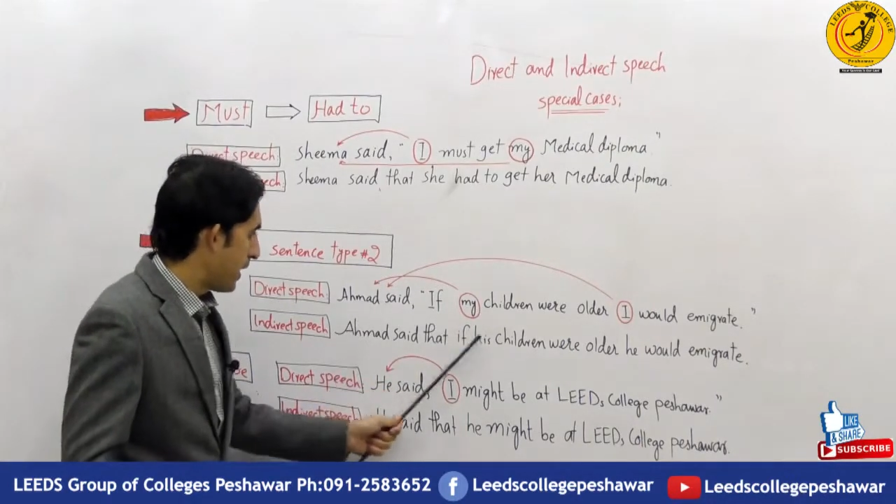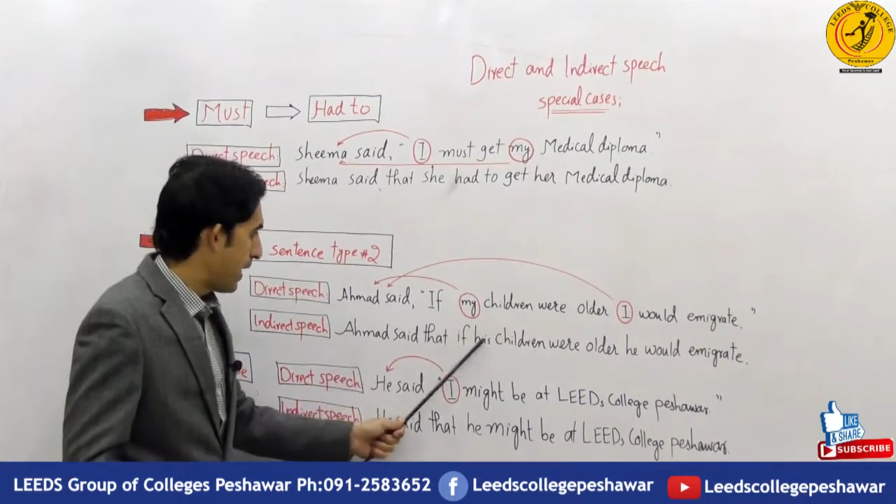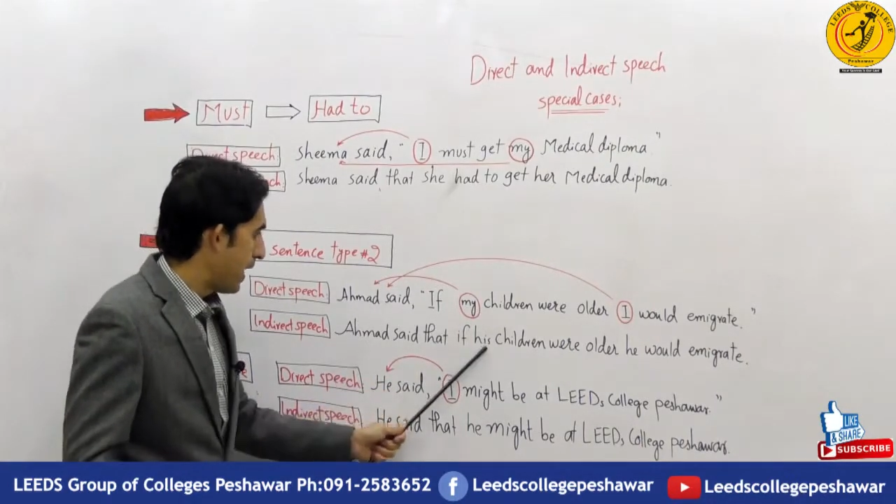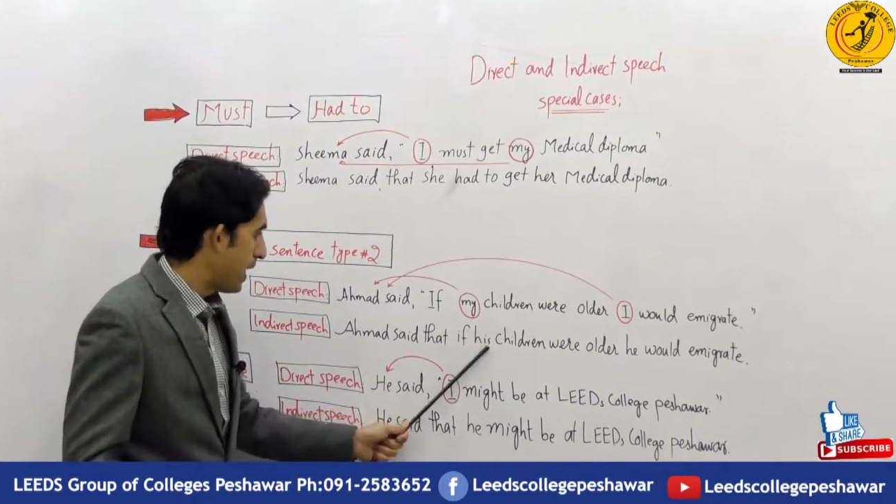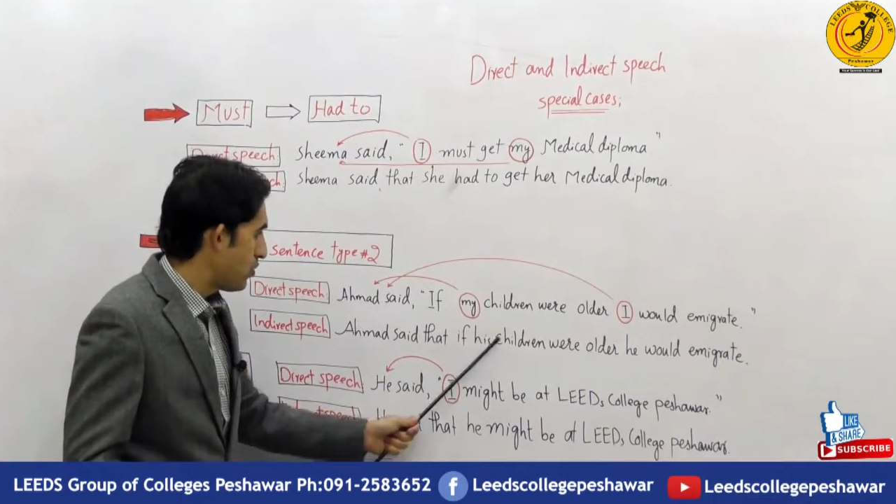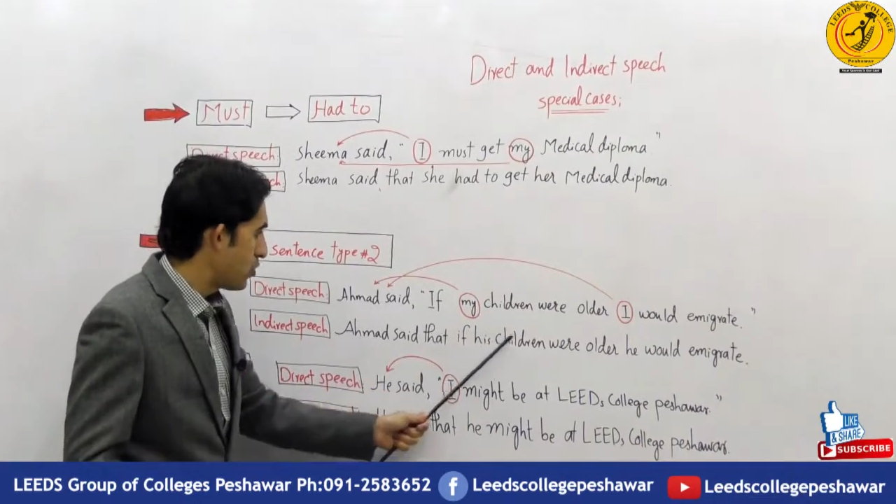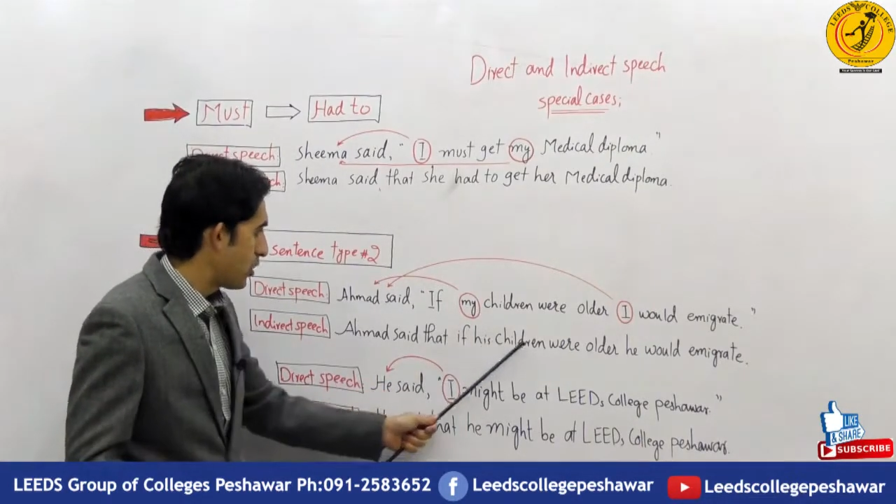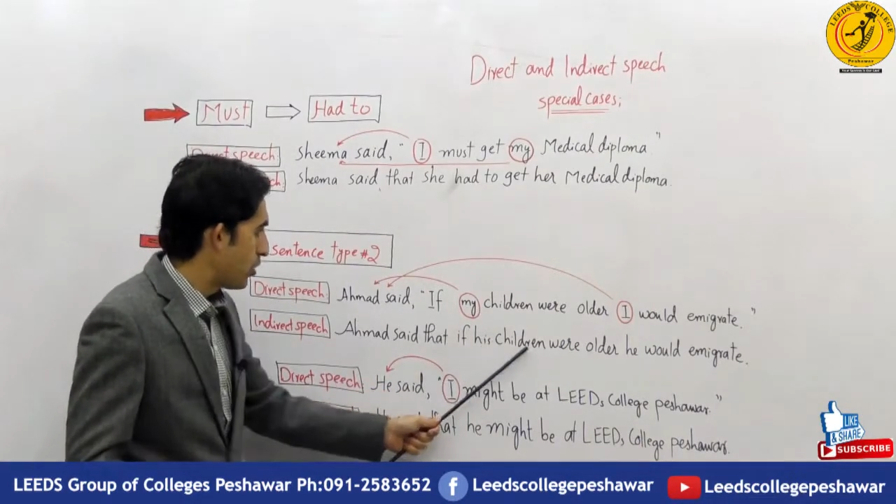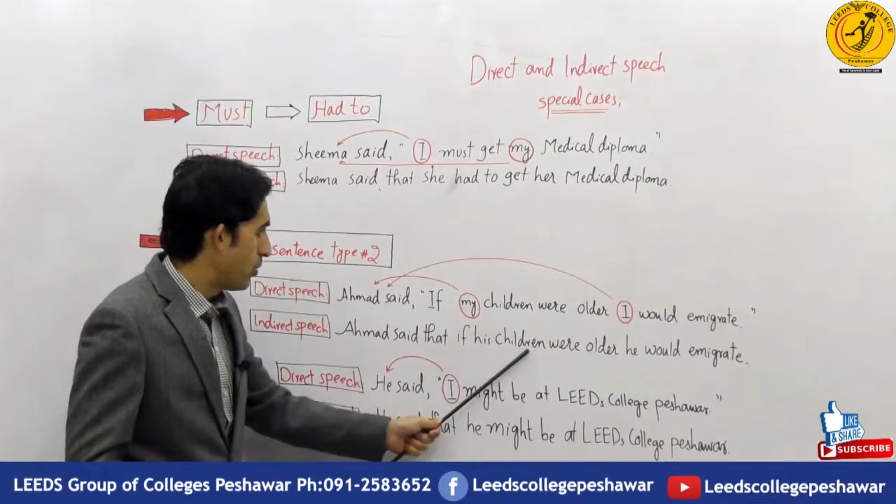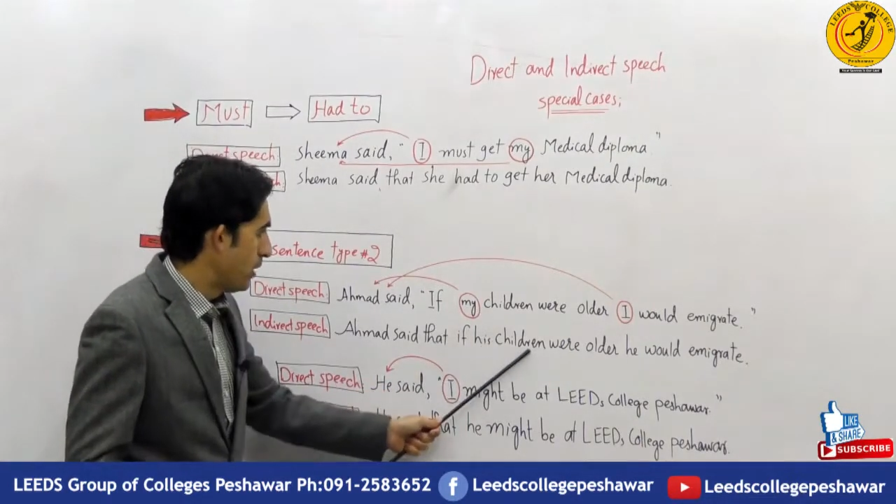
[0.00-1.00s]
has
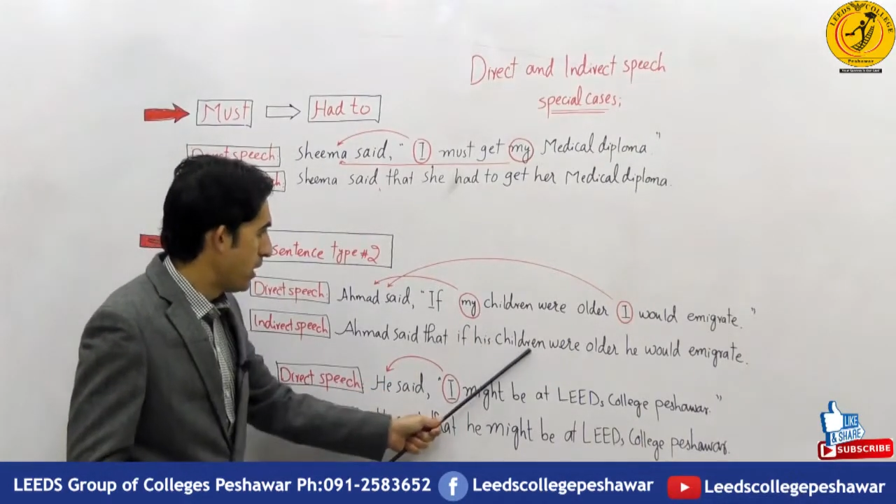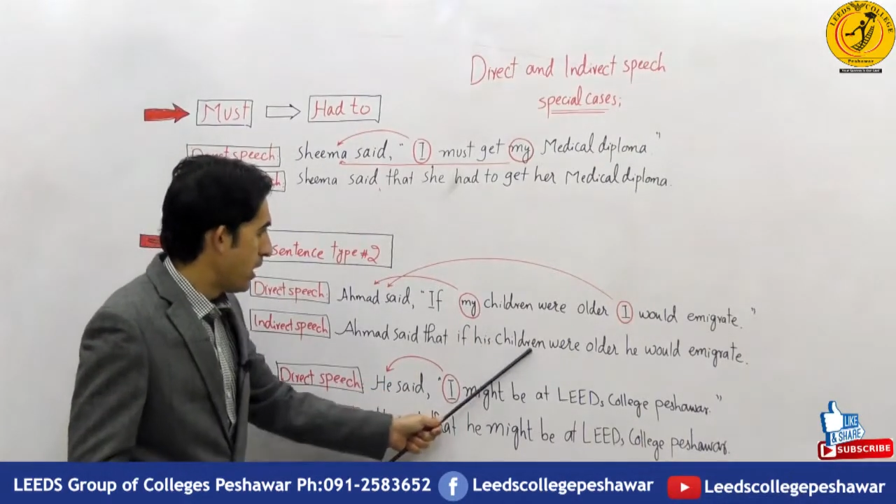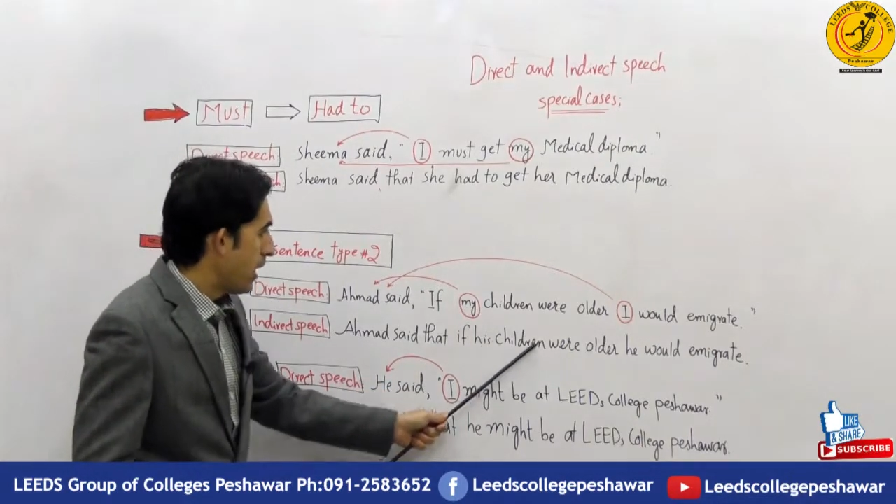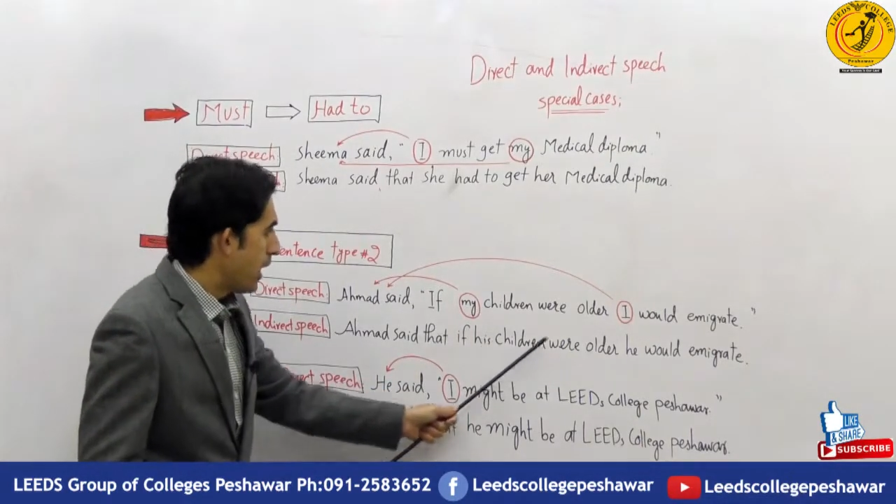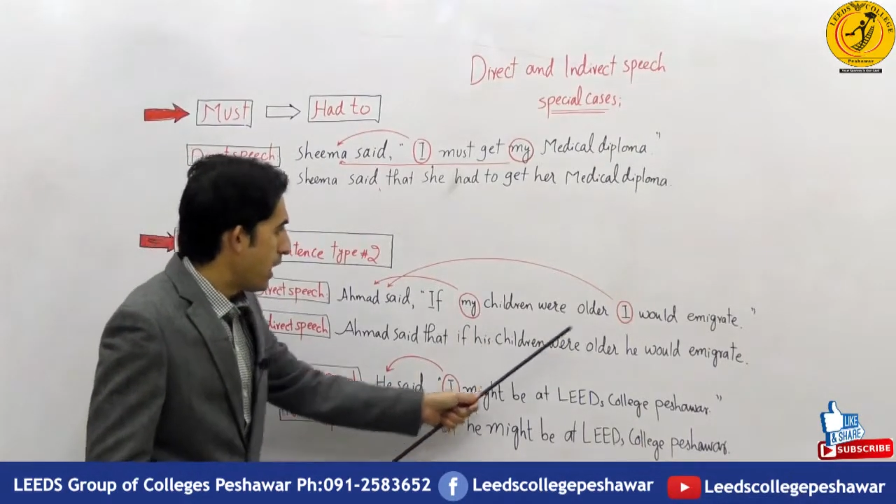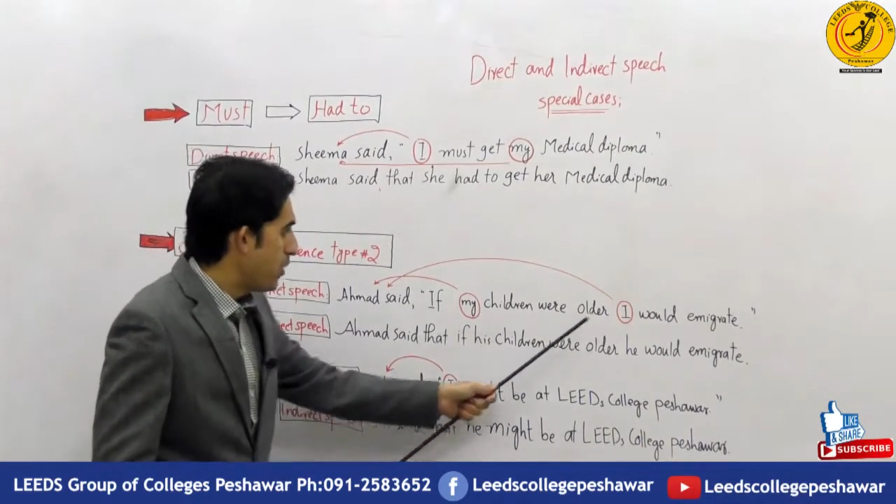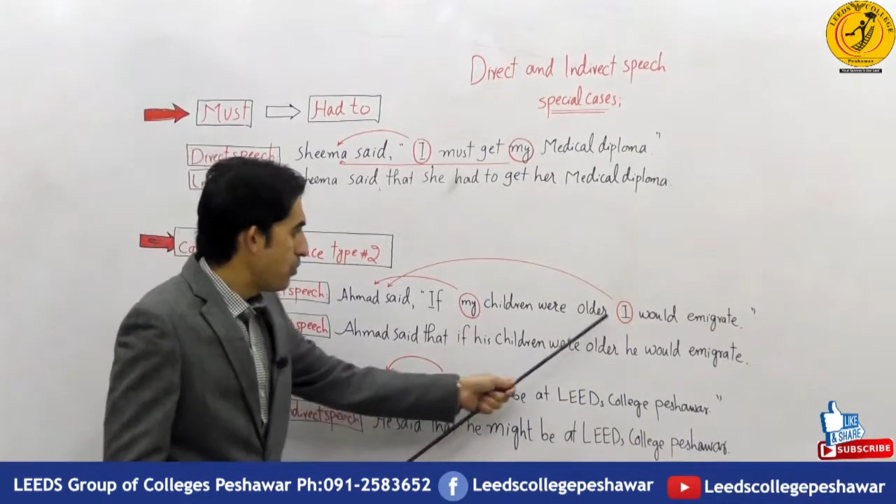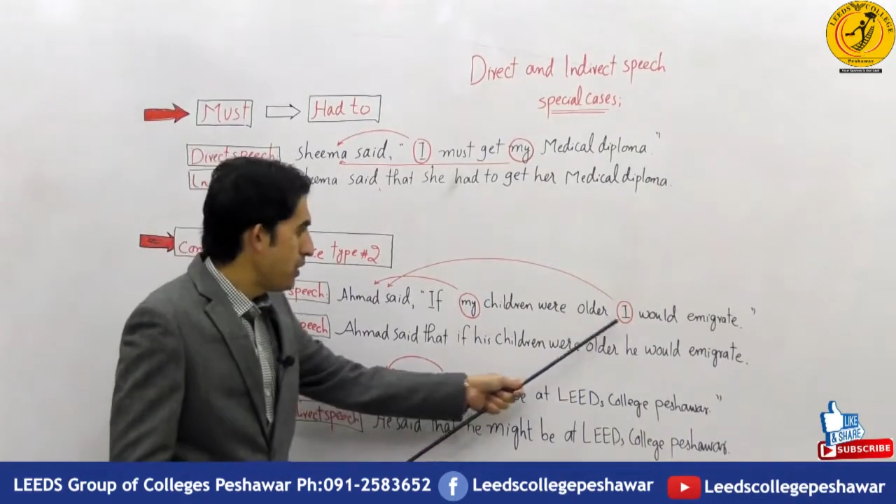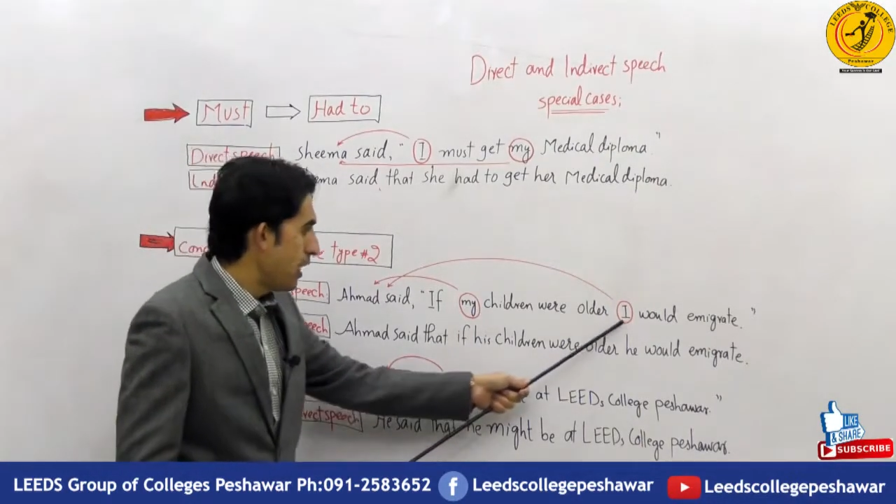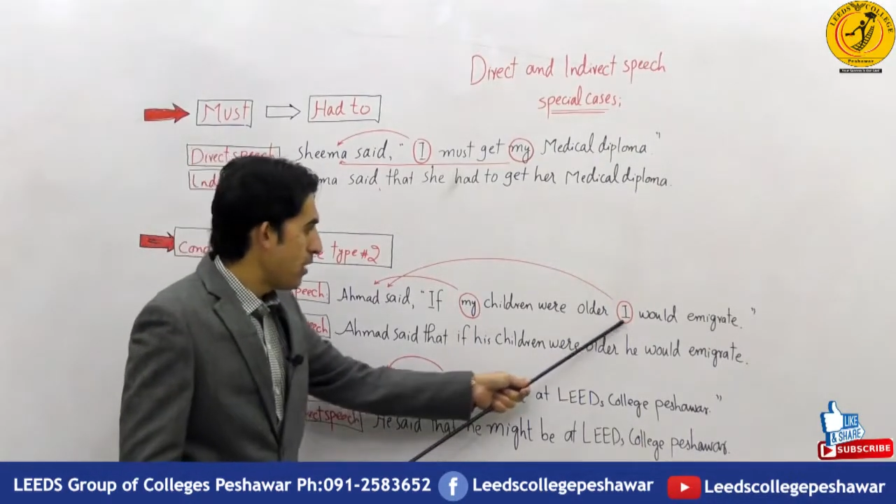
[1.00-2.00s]
children, and
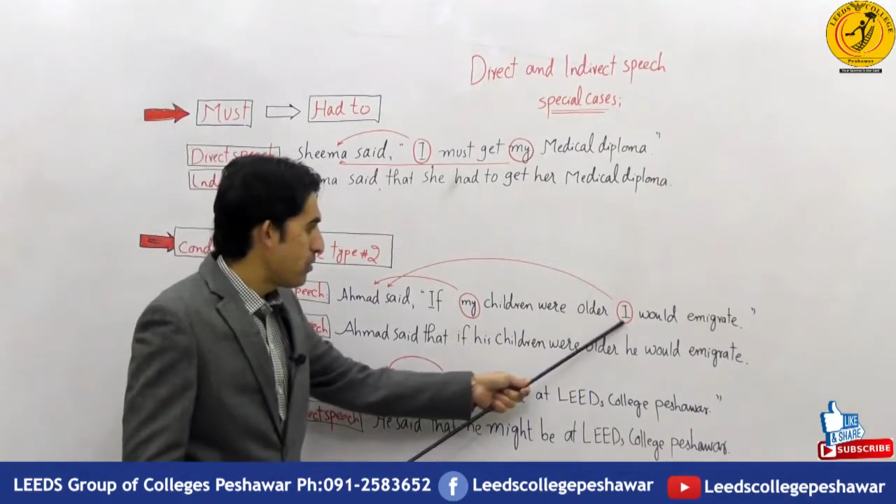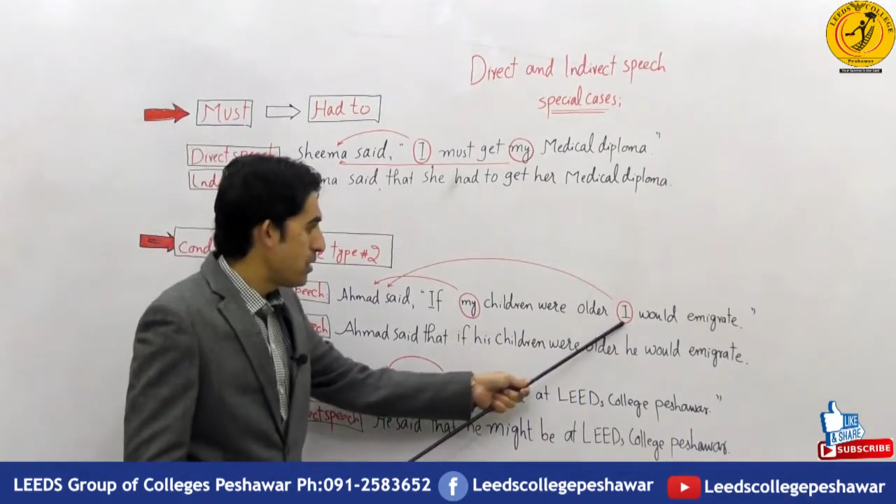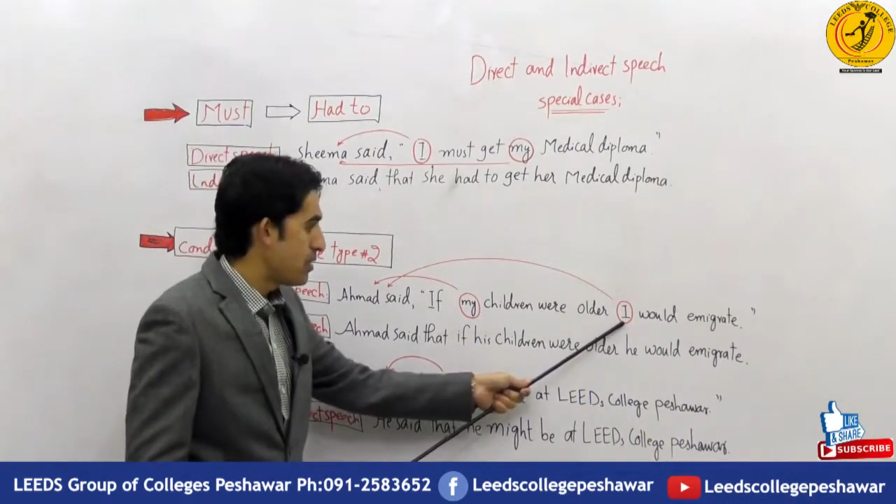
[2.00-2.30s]
we have the